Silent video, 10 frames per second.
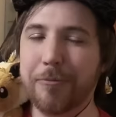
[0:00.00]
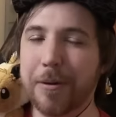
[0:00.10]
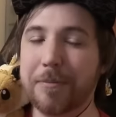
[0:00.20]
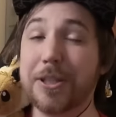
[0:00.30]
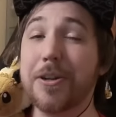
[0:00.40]

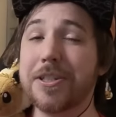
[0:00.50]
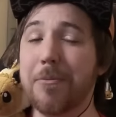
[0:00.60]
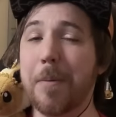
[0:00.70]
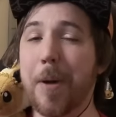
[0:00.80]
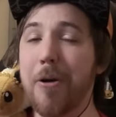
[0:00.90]
We're doing
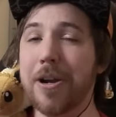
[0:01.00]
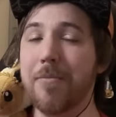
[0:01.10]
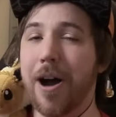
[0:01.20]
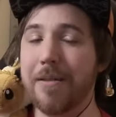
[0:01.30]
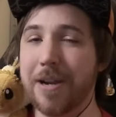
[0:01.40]
some more
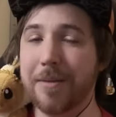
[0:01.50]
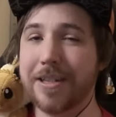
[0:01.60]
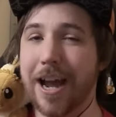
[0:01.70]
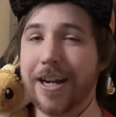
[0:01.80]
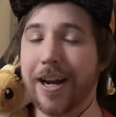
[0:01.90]
Pokemon
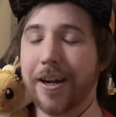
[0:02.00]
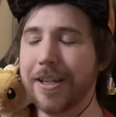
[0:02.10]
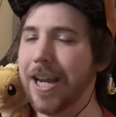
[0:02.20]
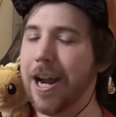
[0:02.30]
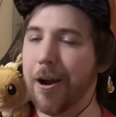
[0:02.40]
memes out here.
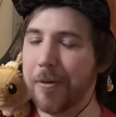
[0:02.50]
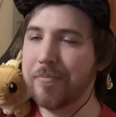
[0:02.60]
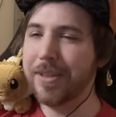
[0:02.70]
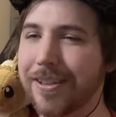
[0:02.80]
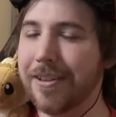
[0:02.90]
You know,
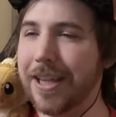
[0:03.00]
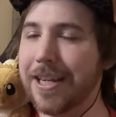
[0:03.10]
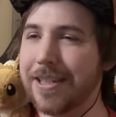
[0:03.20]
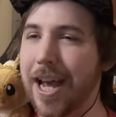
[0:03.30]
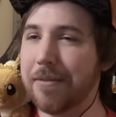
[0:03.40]
the
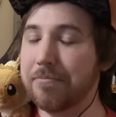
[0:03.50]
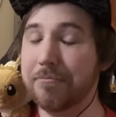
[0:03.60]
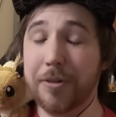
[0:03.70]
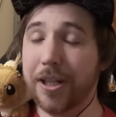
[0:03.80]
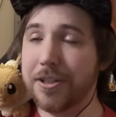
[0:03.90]
things that
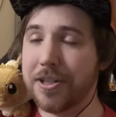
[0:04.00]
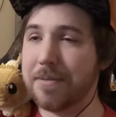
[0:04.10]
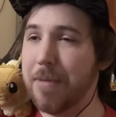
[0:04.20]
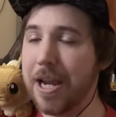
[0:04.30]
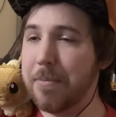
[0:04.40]
really
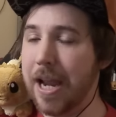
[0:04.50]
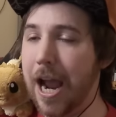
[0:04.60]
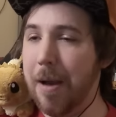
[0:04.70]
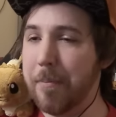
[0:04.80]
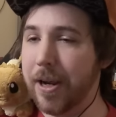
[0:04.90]
just make me
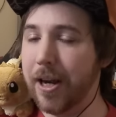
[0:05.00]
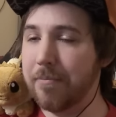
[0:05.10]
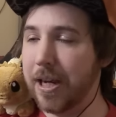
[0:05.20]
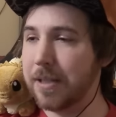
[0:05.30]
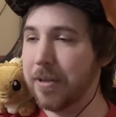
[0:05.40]
happy and
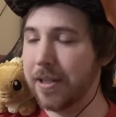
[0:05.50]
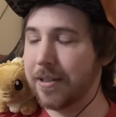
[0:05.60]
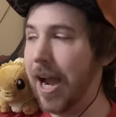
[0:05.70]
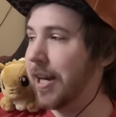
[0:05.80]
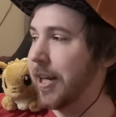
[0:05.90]
it makes me
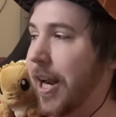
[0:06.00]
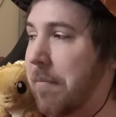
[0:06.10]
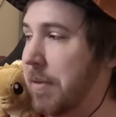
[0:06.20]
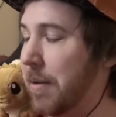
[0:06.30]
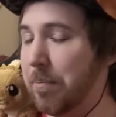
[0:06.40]
excited. Yeah,
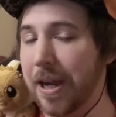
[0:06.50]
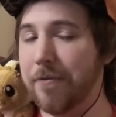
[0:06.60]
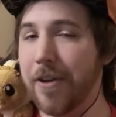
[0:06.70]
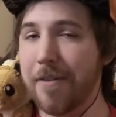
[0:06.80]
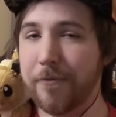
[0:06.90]
I've been a
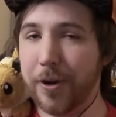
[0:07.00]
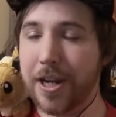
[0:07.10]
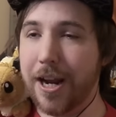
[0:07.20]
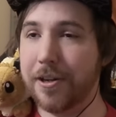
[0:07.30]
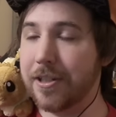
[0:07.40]
big fan for
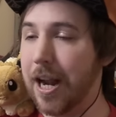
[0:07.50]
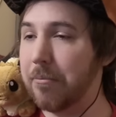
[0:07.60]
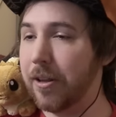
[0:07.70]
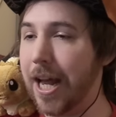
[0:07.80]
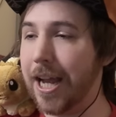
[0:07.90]
years, and
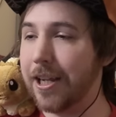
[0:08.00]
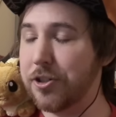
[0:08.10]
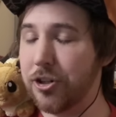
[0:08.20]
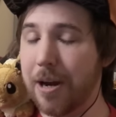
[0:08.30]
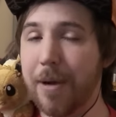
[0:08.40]
I'm glad I
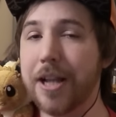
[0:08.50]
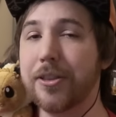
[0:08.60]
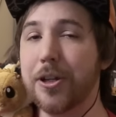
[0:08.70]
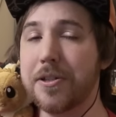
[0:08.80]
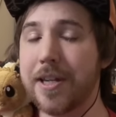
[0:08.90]
can share my
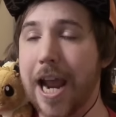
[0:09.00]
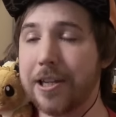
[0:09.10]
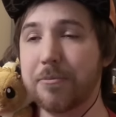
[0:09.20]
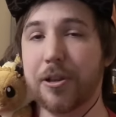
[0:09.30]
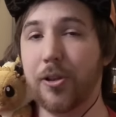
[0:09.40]

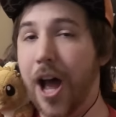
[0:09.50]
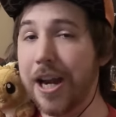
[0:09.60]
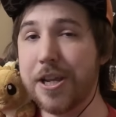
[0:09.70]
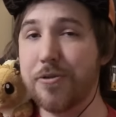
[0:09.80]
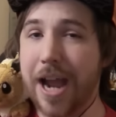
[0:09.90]
enthusiasm with a
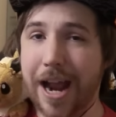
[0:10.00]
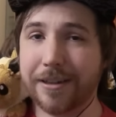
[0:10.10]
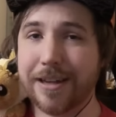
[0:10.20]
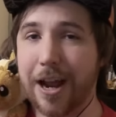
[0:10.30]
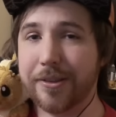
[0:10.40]
lot of you
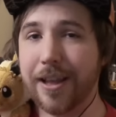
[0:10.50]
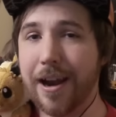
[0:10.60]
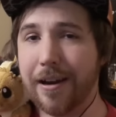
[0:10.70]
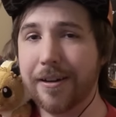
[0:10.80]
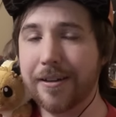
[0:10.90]
guys out there.